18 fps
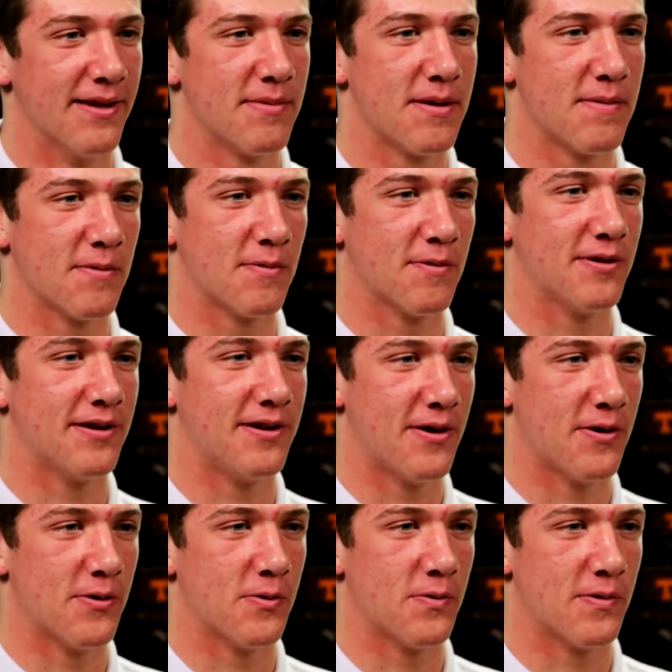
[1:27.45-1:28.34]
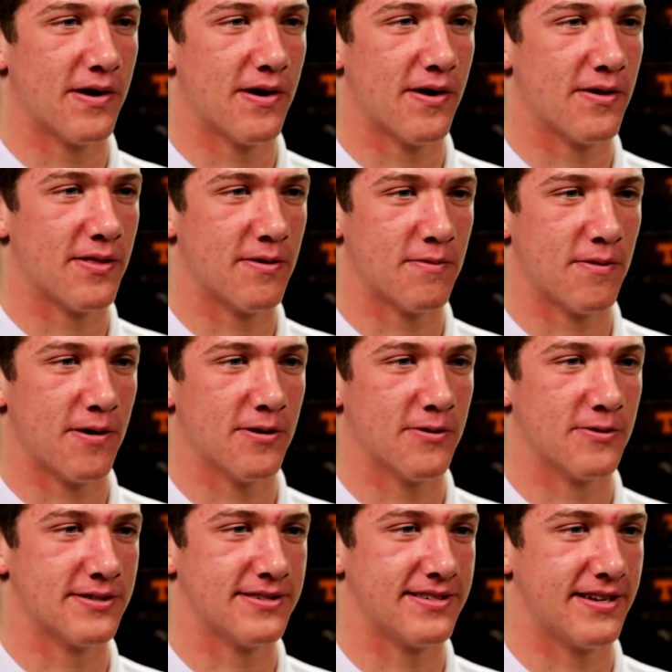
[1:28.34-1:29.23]
people really know who we are. They're
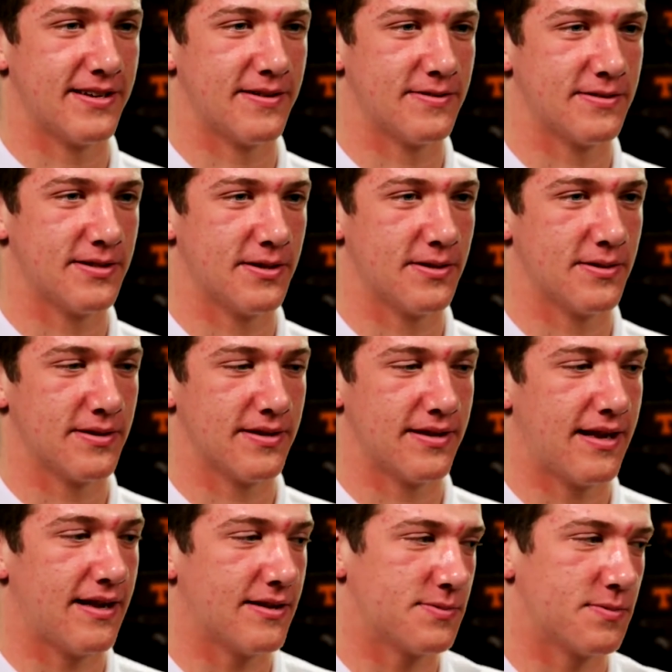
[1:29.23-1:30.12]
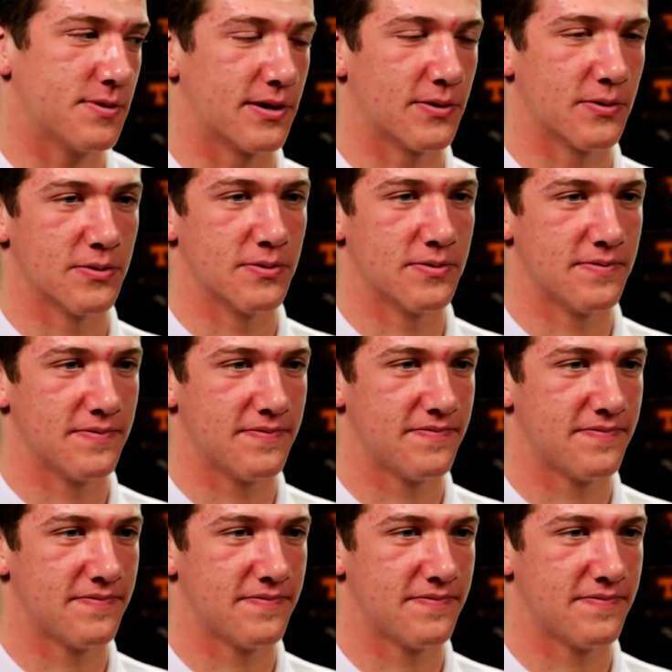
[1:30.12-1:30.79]
following stuff, so that's pretty cool.